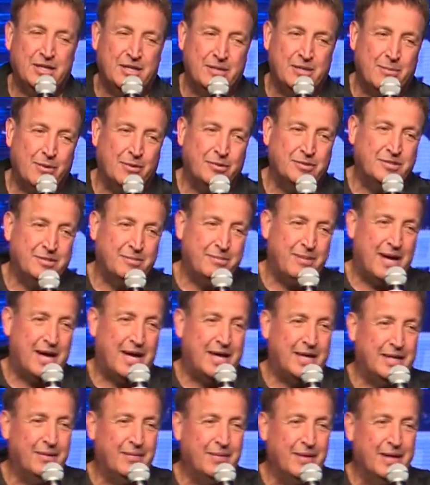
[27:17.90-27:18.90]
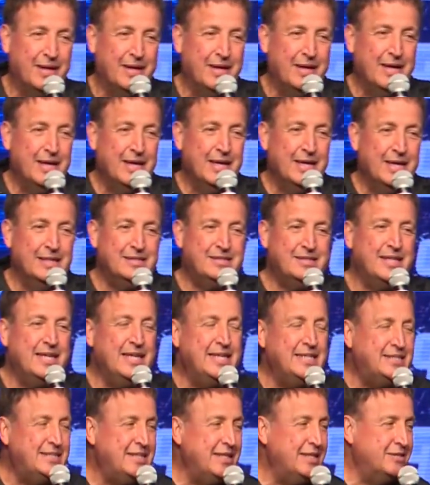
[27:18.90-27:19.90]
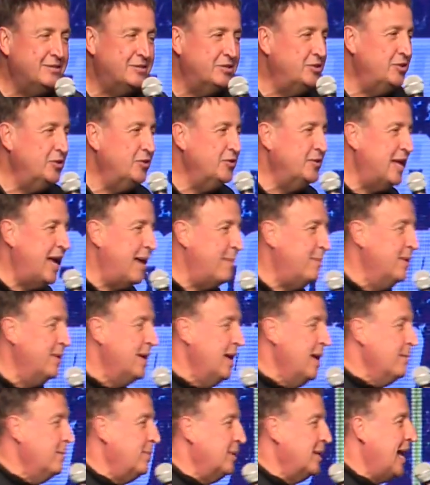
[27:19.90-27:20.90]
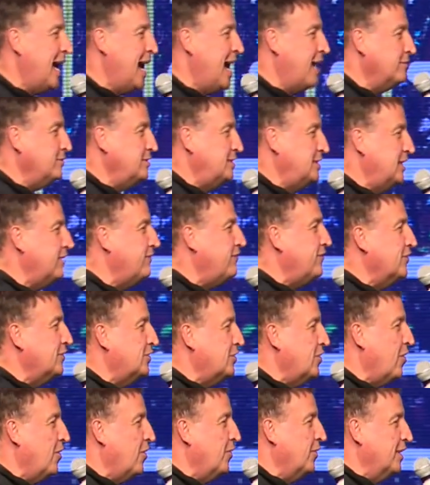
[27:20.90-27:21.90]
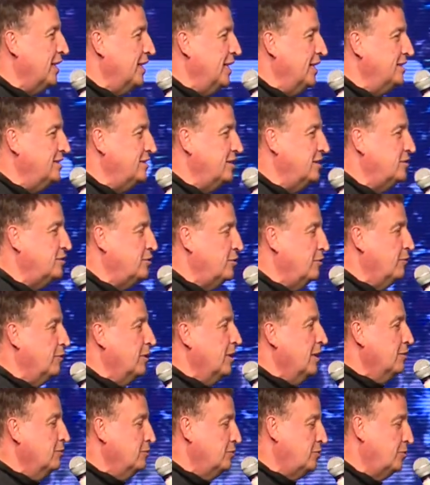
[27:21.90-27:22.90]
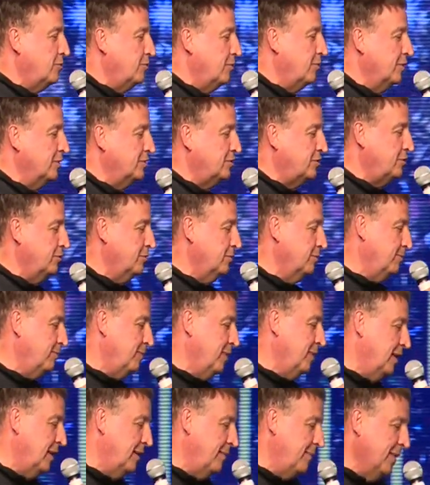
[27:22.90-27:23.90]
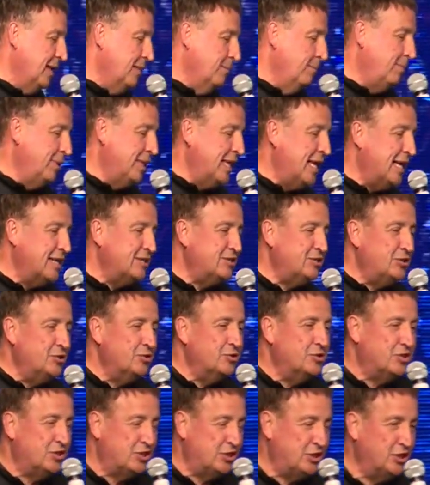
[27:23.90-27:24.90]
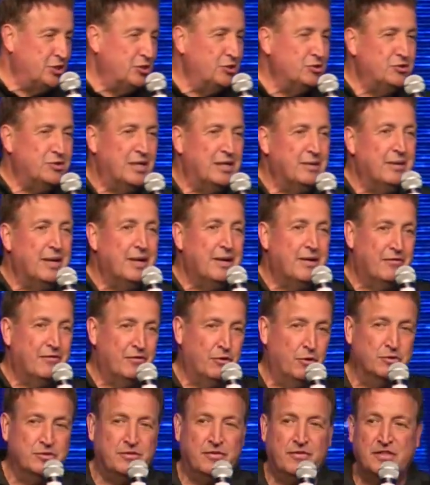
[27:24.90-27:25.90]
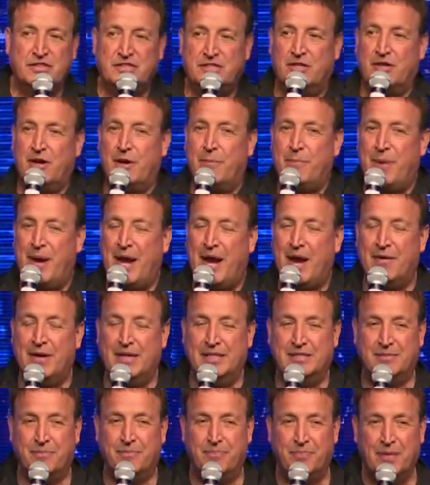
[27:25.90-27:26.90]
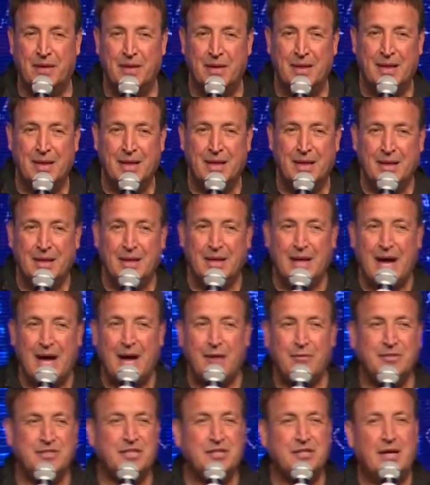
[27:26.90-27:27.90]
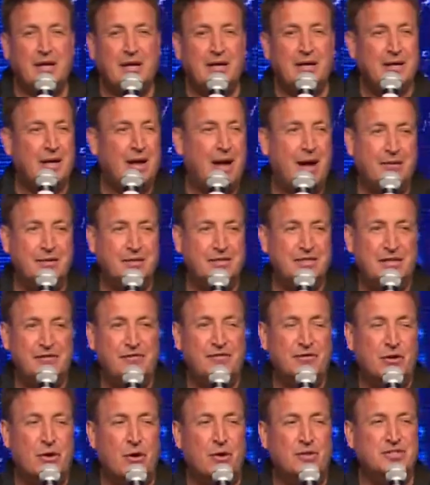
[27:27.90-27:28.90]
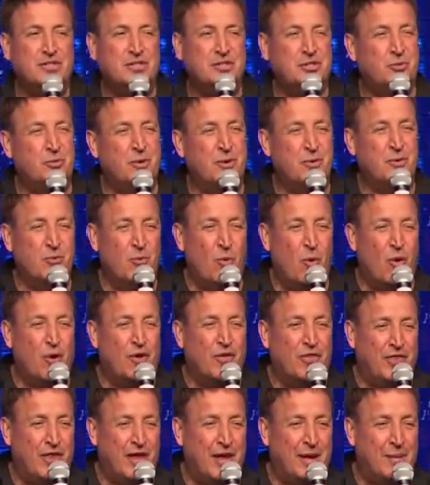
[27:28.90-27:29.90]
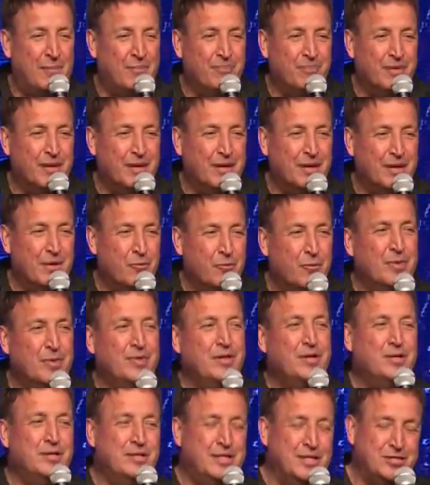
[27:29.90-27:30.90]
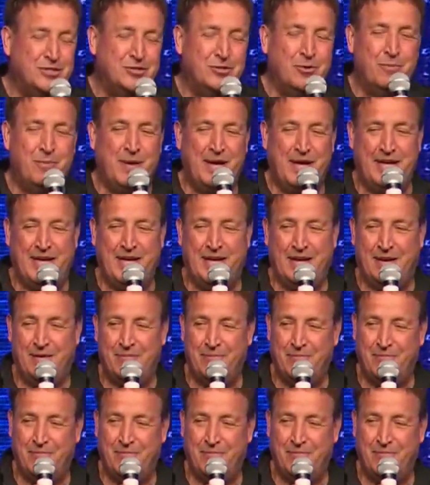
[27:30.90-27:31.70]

Come on, somebody. It's easy to do that, but how difficult is it to to to uh, bless your children? Those of us that are parents, how is it? How difficult is it to reward them when they're disobedient?